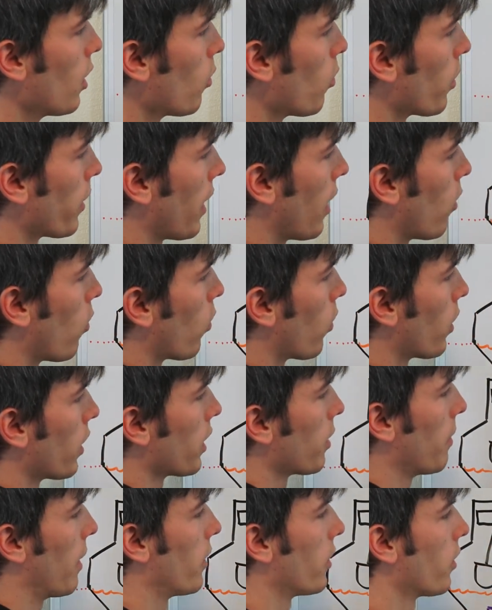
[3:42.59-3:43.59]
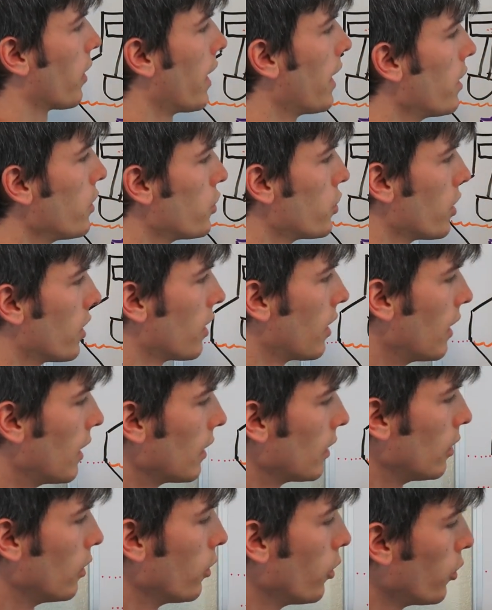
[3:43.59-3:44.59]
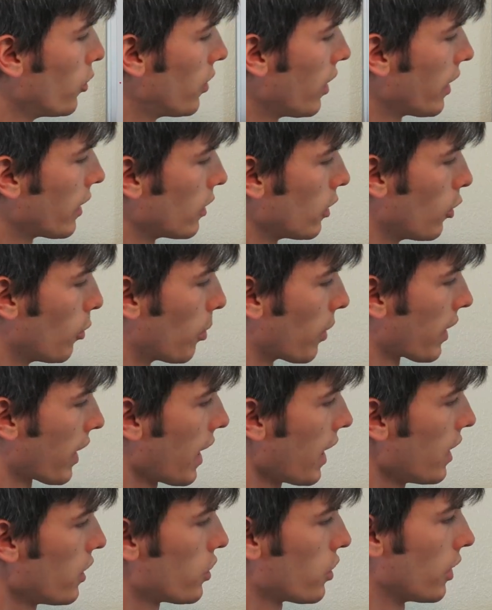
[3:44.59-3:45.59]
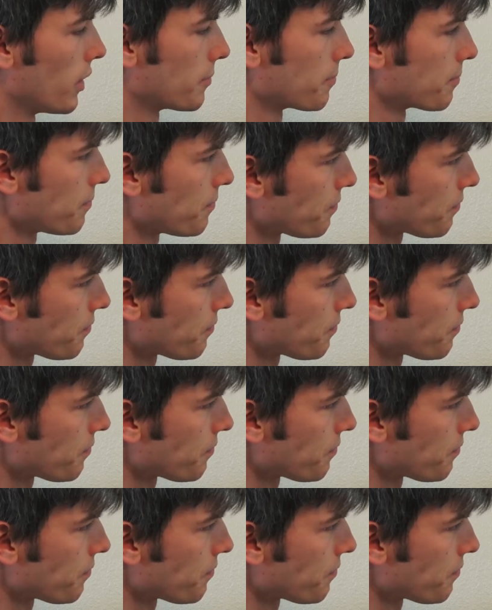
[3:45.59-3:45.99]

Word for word: without worrying about your engine losing lubrication.